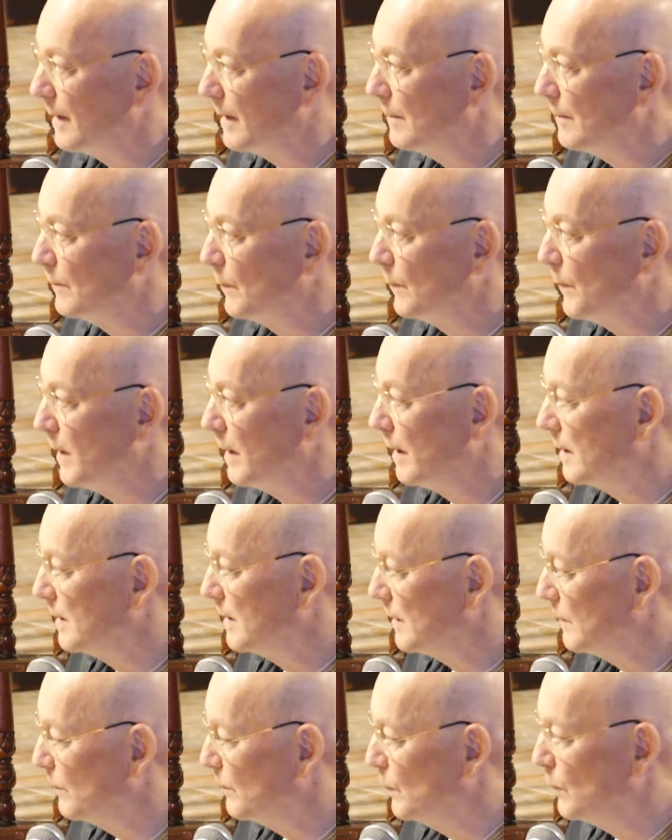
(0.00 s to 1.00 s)
we
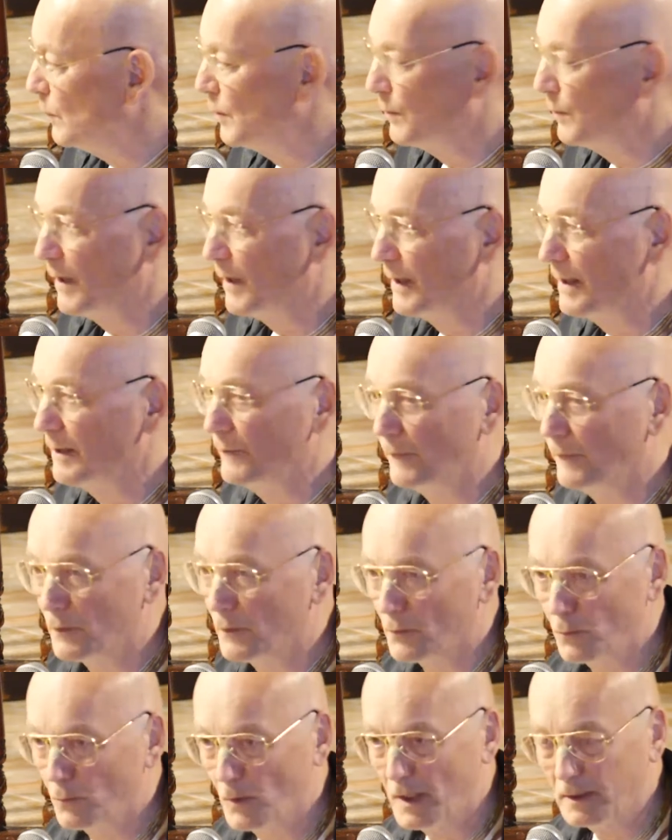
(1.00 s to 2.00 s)
do Smaran for
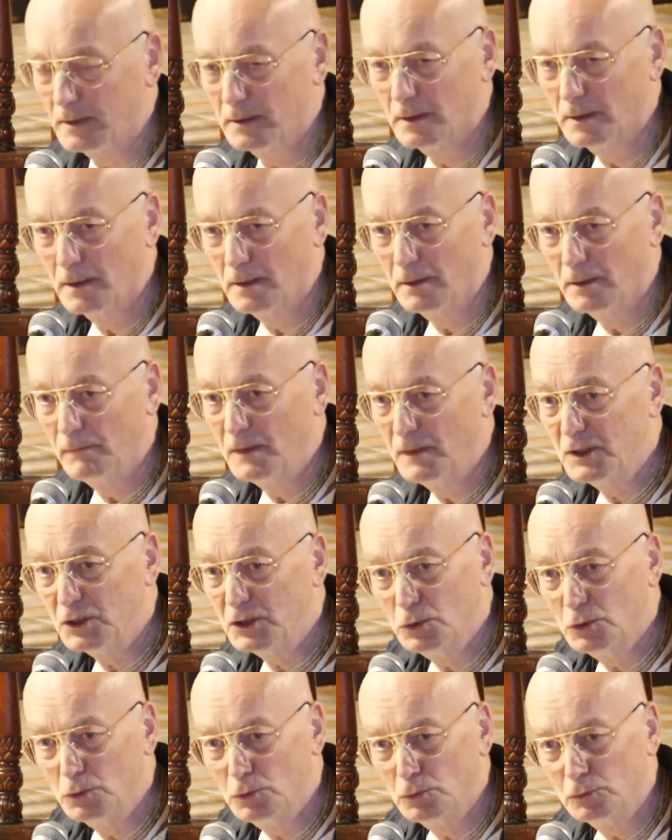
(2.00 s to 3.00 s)
what?
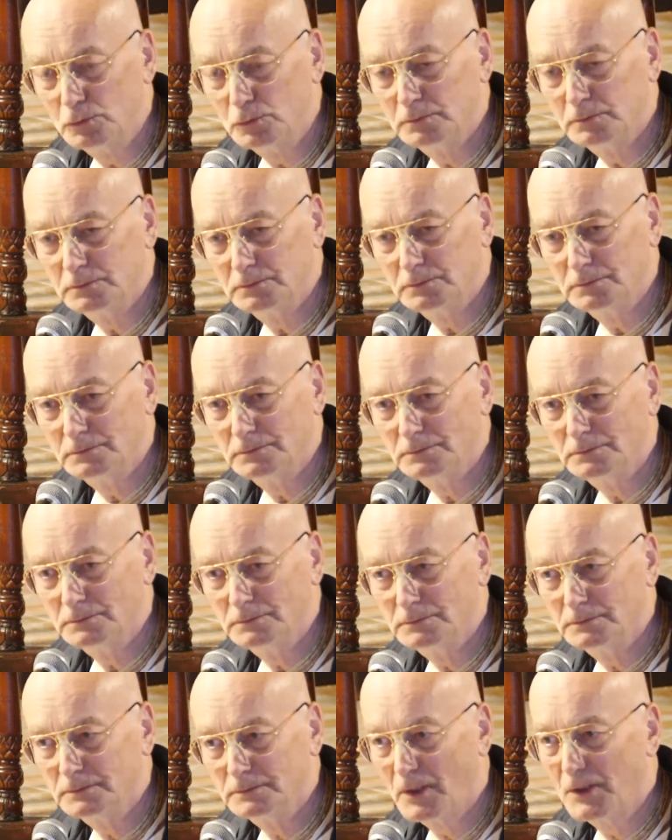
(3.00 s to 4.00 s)
Vishnu,
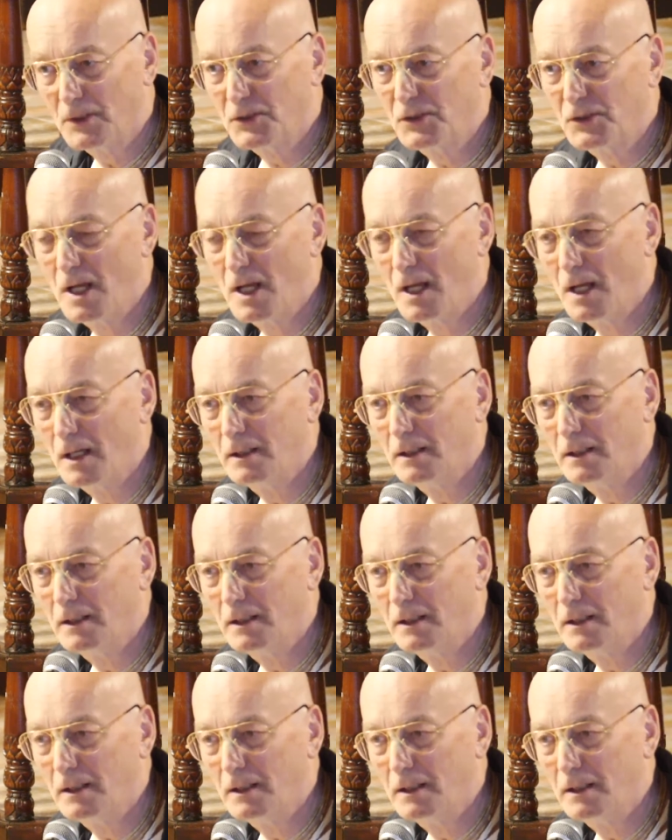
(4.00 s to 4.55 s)
Krishna.